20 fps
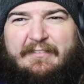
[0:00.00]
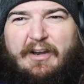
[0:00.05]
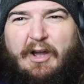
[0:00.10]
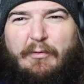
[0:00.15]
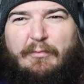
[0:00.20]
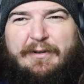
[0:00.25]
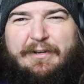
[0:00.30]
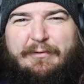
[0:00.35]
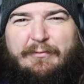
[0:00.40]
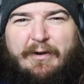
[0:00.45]

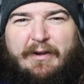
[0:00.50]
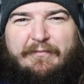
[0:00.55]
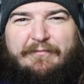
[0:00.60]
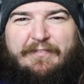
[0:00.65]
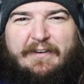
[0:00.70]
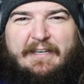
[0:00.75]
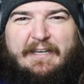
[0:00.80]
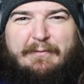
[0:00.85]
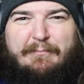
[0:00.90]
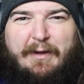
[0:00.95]
Not when you're running
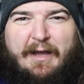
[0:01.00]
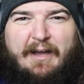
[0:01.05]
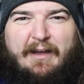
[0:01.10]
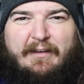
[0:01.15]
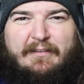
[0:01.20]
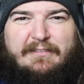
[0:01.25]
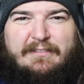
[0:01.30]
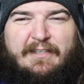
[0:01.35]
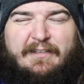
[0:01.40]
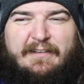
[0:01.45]
50
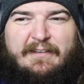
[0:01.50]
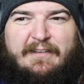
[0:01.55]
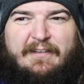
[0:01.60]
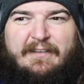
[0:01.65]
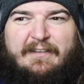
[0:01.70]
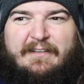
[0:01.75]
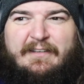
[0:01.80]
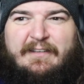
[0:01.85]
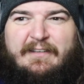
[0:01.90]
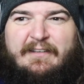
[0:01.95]
miles
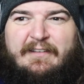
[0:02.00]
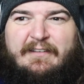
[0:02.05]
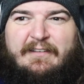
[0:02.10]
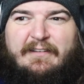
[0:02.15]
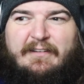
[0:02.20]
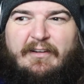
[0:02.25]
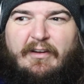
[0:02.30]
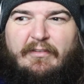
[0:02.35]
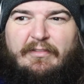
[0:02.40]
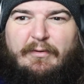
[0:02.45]

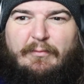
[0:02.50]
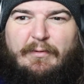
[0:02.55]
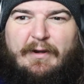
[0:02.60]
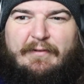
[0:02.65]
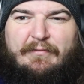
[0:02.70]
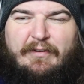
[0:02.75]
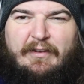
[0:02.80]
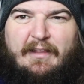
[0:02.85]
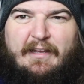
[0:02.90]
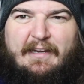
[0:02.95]
on the
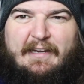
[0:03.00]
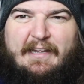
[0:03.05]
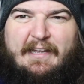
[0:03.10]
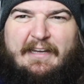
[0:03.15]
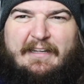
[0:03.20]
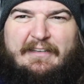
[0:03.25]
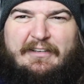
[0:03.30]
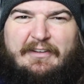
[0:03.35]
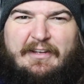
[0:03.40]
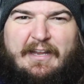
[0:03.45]
river like
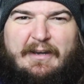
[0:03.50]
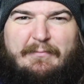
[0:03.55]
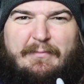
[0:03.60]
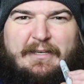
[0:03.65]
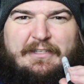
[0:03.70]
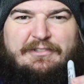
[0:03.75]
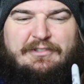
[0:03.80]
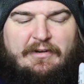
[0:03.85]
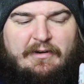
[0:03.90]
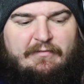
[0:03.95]
that. You got to
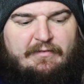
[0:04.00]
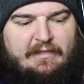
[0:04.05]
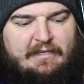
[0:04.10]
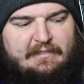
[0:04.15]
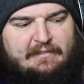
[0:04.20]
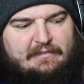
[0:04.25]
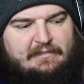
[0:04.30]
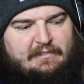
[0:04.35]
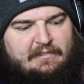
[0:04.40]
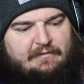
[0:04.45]
make sure
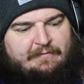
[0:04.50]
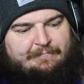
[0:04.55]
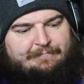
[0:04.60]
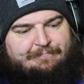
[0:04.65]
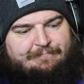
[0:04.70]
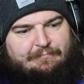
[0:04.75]
everything's...